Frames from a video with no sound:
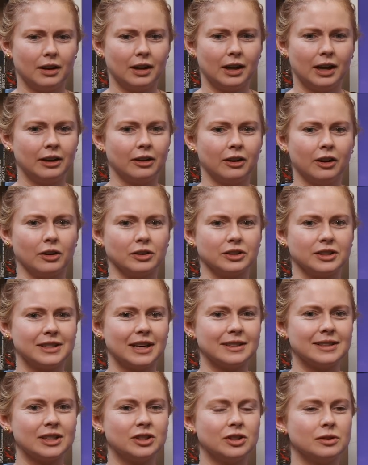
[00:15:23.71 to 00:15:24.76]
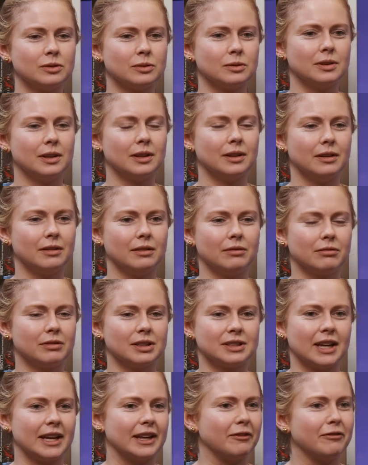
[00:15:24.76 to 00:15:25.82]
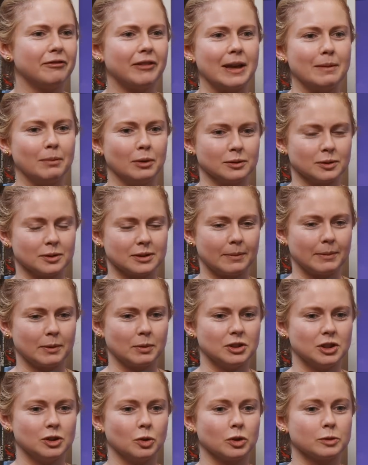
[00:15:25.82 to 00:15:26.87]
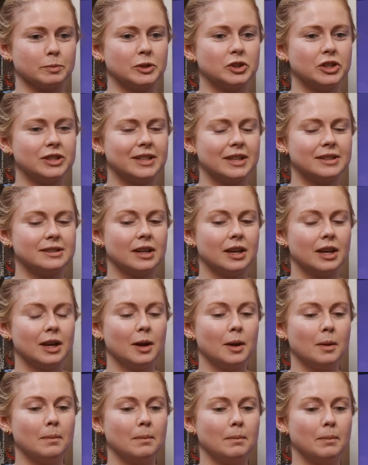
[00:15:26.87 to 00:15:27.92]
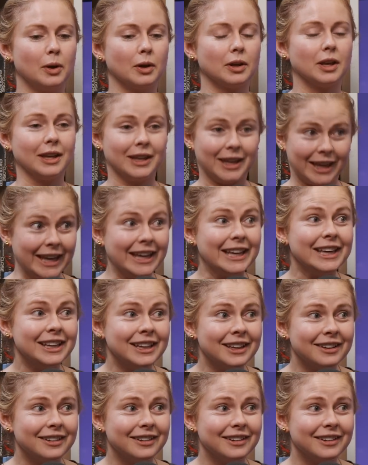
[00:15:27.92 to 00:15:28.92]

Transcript: I don't know. She sounds like she's reciting fables or something when she talks, but she says Burger King.